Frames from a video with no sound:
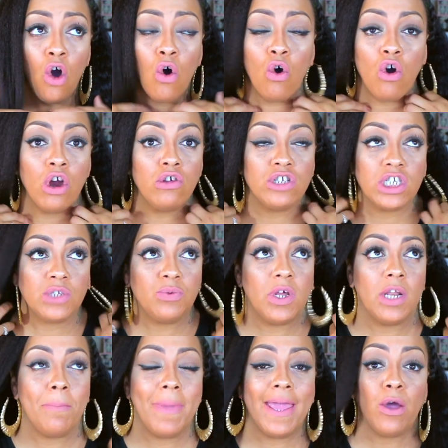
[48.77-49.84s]
or you just
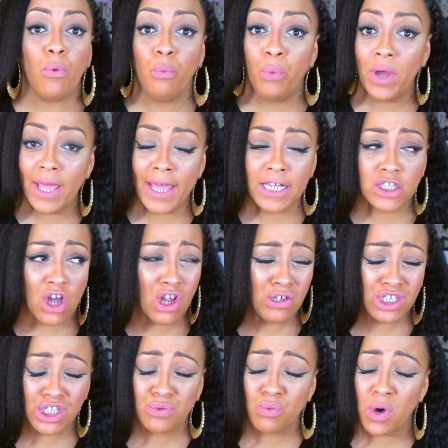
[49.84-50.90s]
want to make wigs, or
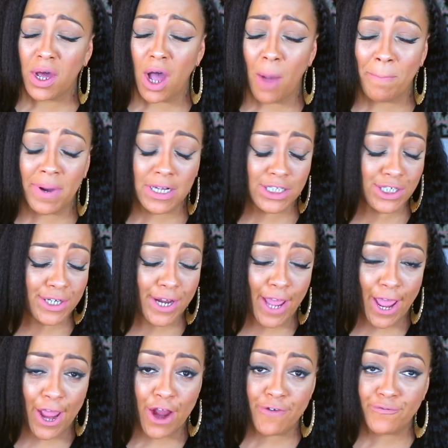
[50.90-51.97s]
you just want a bunch of
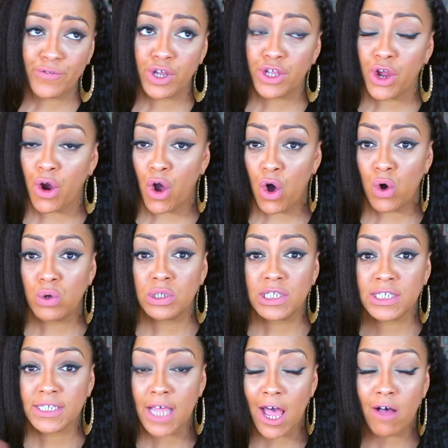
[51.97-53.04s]
hair for your own
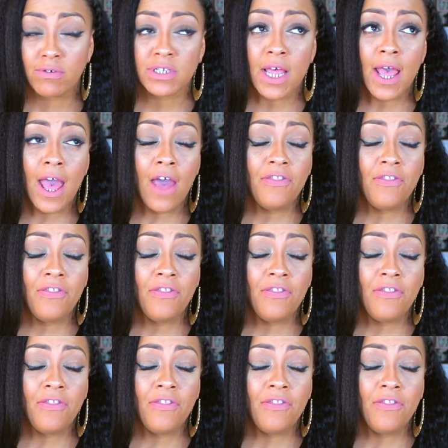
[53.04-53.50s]
selves,